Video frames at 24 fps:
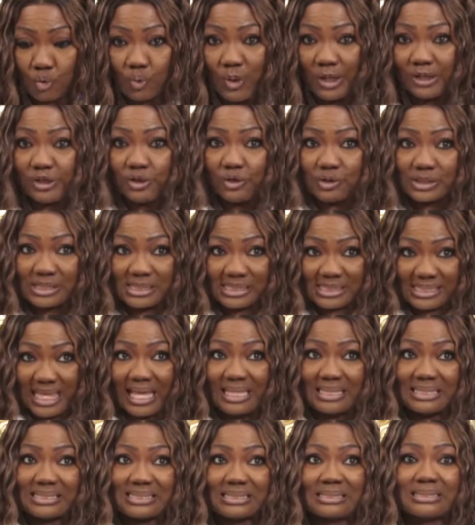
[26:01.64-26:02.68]
when you
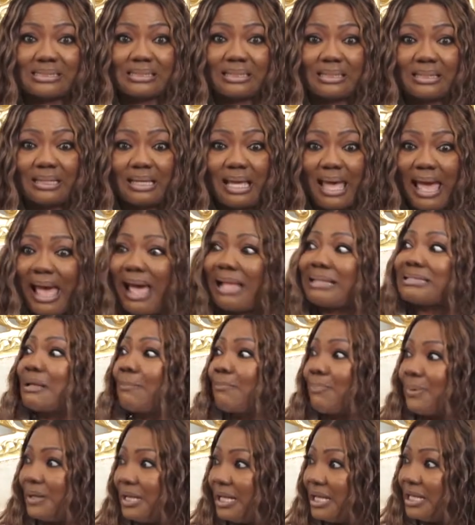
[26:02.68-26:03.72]
stand at a
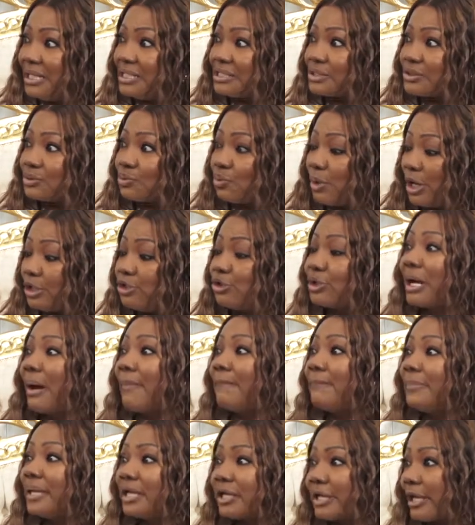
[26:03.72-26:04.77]
place where you
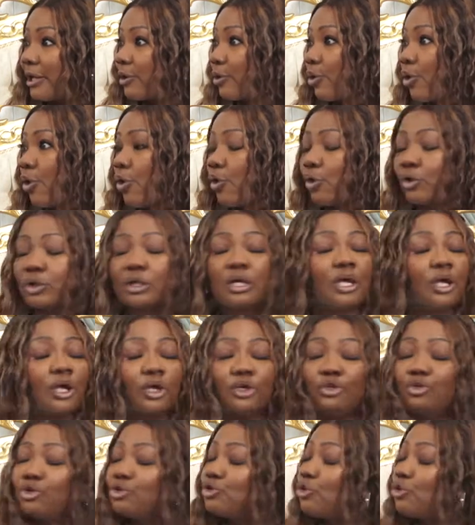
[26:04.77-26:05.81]
can make a call, you